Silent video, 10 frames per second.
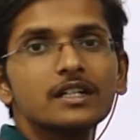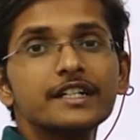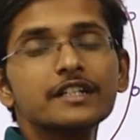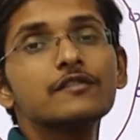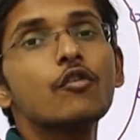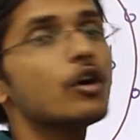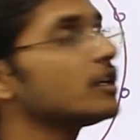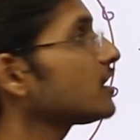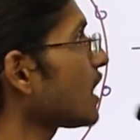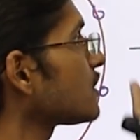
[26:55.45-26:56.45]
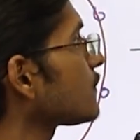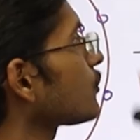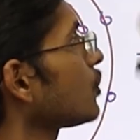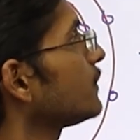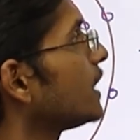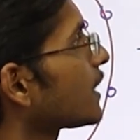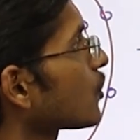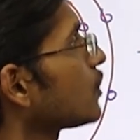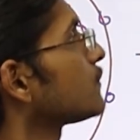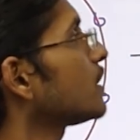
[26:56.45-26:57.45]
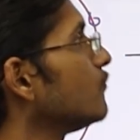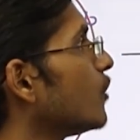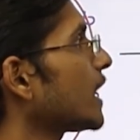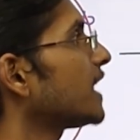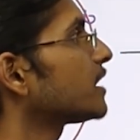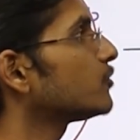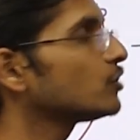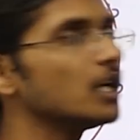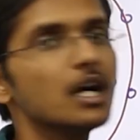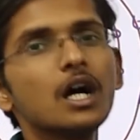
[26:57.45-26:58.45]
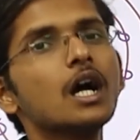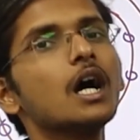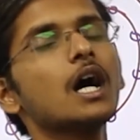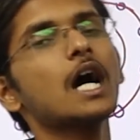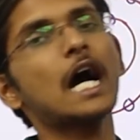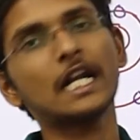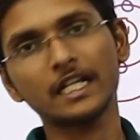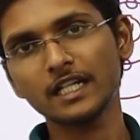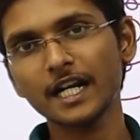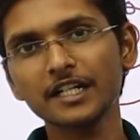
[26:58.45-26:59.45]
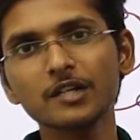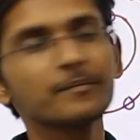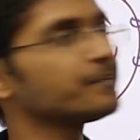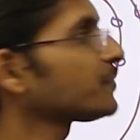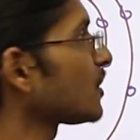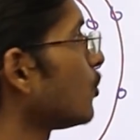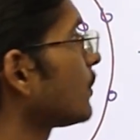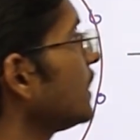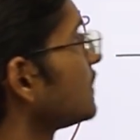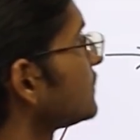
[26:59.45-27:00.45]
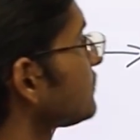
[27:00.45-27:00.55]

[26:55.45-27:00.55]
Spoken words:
it involved transfer of electrons from one atom to the another atom, okay.